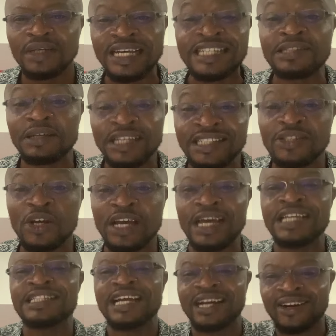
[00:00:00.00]

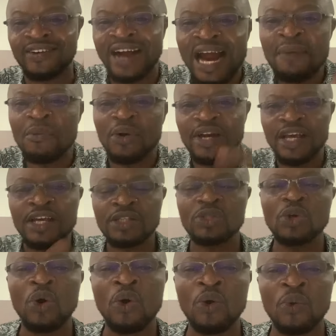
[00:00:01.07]
It's a crime on its
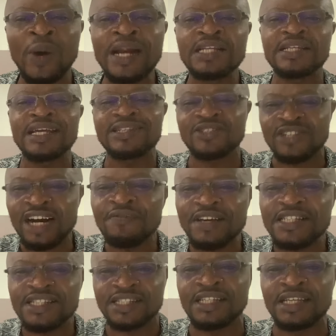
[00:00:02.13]
own. When it's a
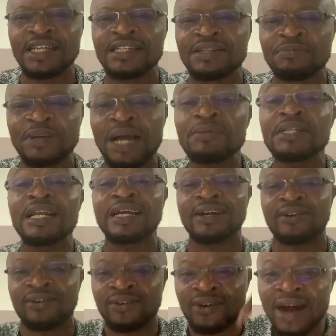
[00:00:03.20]
travesty, it becomes a
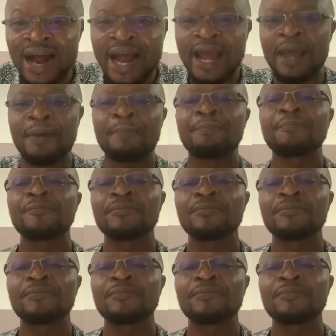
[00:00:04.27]
crime.